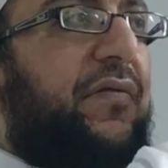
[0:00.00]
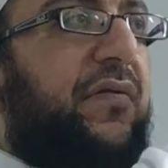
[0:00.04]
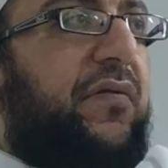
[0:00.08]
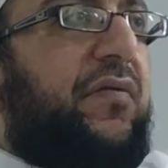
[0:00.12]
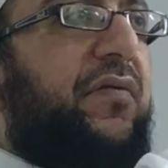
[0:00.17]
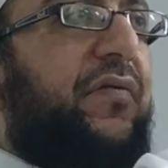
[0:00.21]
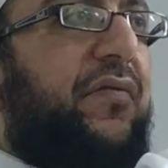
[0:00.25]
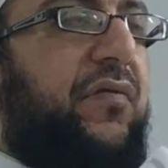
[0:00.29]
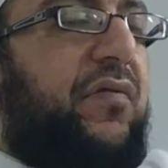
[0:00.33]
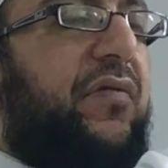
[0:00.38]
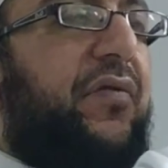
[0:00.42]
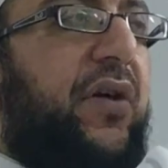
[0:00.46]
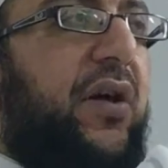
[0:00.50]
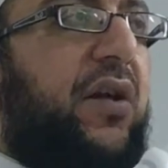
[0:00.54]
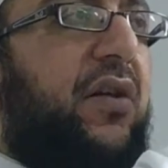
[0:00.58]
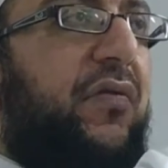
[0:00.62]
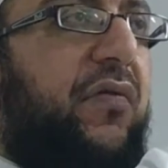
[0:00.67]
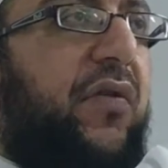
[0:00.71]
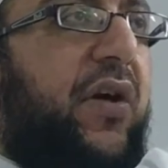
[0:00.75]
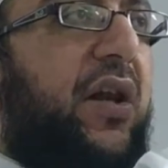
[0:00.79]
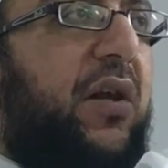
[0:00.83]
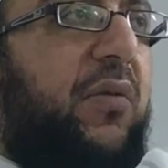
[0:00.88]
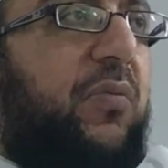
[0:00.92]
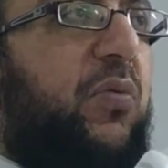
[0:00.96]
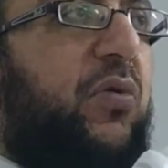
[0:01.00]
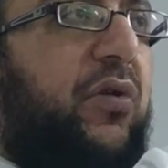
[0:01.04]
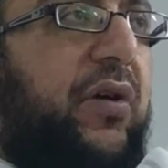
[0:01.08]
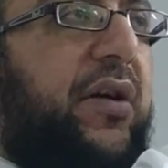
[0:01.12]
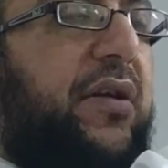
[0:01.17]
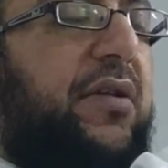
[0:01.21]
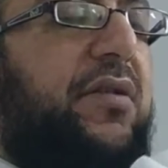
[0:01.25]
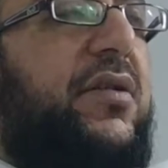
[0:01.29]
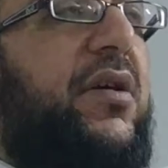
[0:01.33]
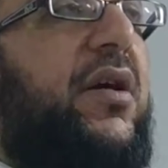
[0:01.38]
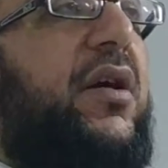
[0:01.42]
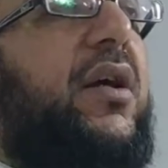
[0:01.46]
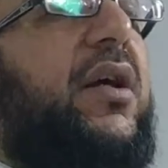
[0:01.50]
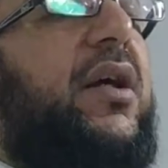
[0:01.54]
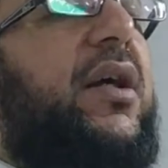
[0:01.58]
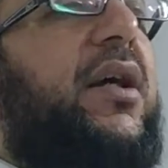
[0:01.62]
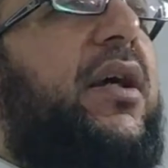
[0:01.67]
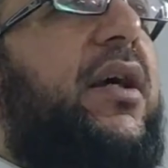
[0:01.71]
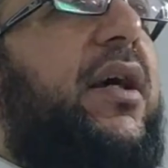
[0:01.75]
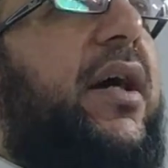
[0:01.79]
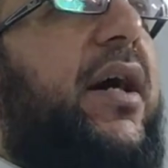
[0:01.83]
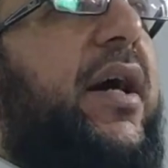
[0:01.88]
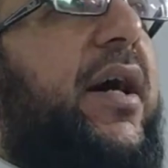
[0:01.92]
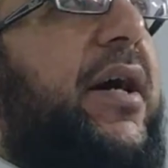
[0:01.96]
final point
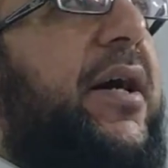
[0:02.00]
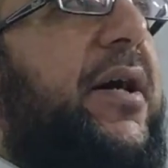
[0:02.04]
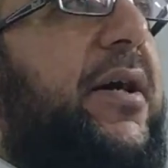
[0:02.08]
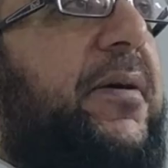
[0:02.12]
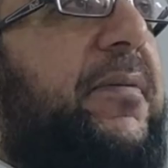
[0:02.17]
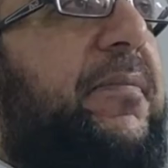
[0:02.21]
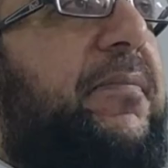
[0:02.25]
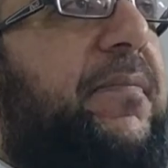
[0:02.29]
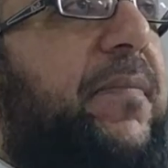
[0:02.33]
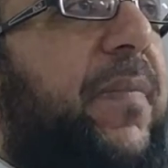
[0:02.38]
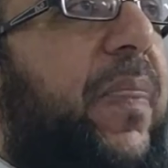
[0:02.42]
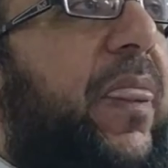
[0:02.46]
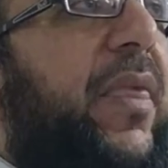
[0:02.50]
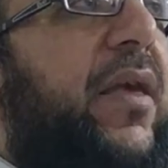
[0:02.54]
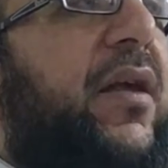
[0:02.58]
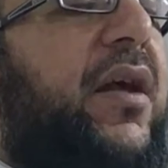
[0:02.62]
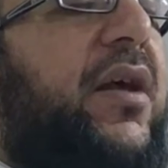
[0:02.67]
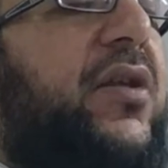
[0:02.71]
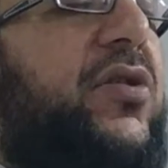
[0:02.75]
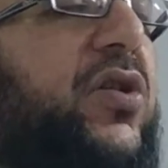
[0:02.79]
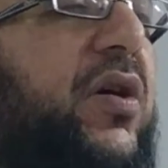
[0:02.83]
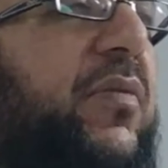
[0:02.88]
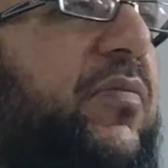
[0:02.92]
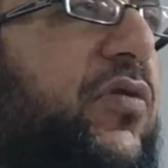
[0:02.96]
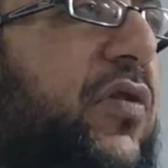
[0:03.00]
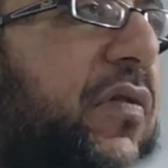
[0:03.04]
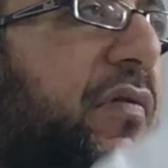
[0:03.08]
in terms of